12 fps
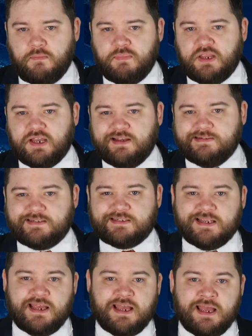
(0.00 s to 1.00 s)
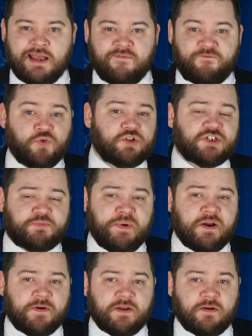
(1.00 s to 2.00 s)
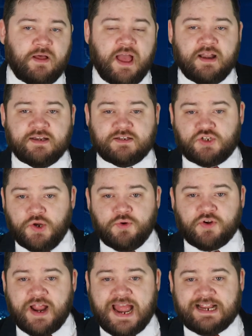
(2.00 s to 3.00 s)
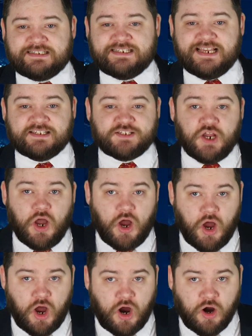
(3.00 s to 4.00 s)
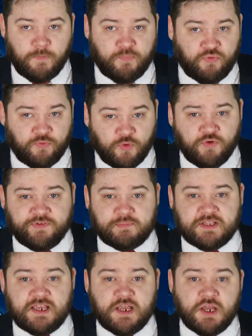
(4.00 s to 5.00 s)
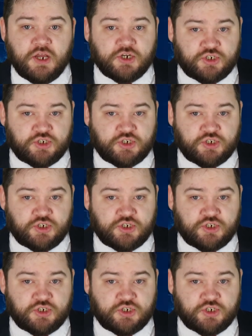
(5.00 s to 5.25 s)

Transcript: Because Foolish Burial and Tuner Access are provably